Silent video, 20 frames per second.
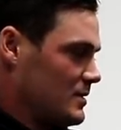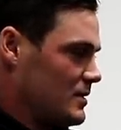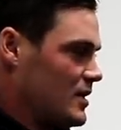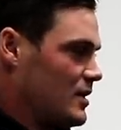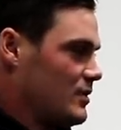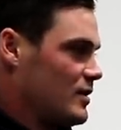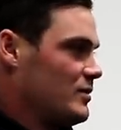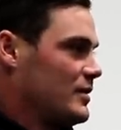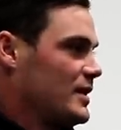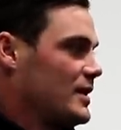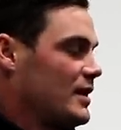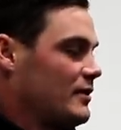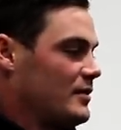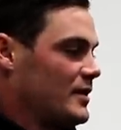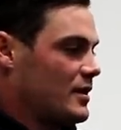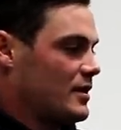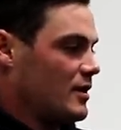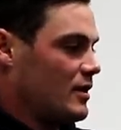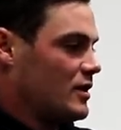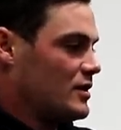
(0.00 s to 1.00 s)
I don't want to become
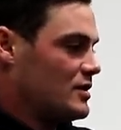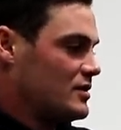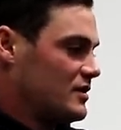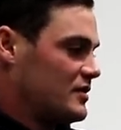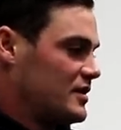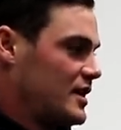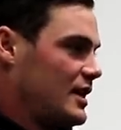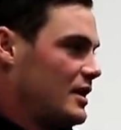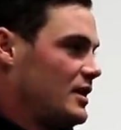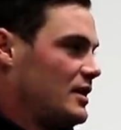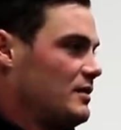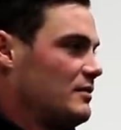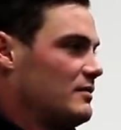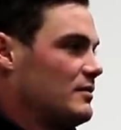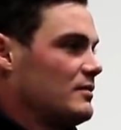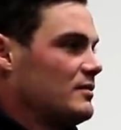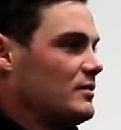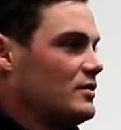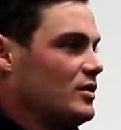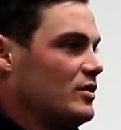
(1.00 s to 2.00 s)
your coach and say anything
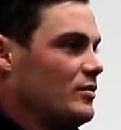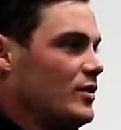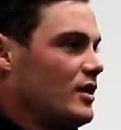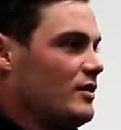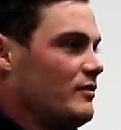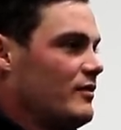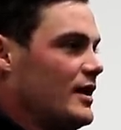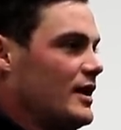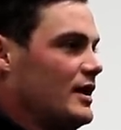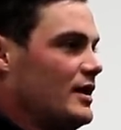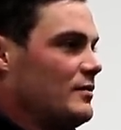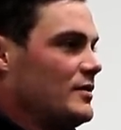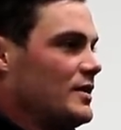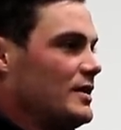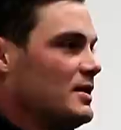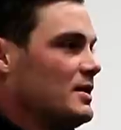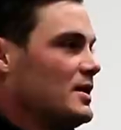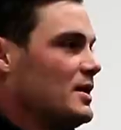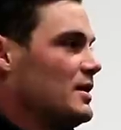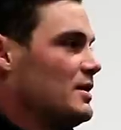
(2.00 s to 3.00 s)
too motivating,
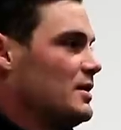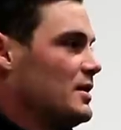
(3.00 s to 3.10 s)
but